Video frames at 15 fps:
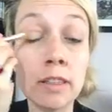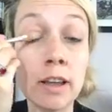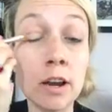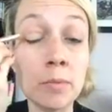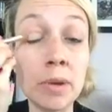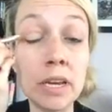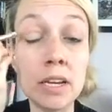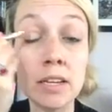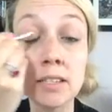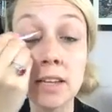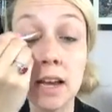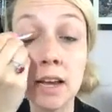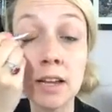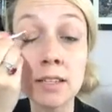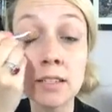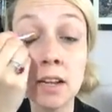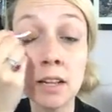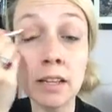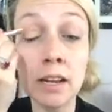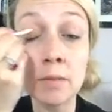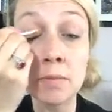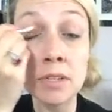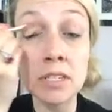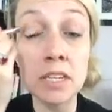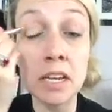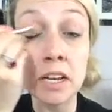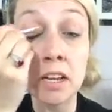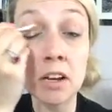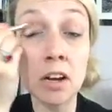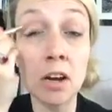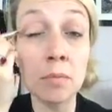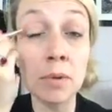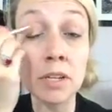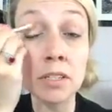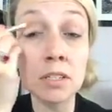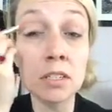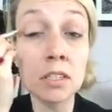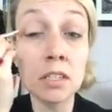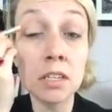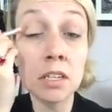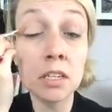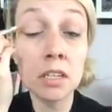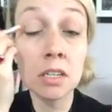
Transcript: there because it's not letting me see any comments.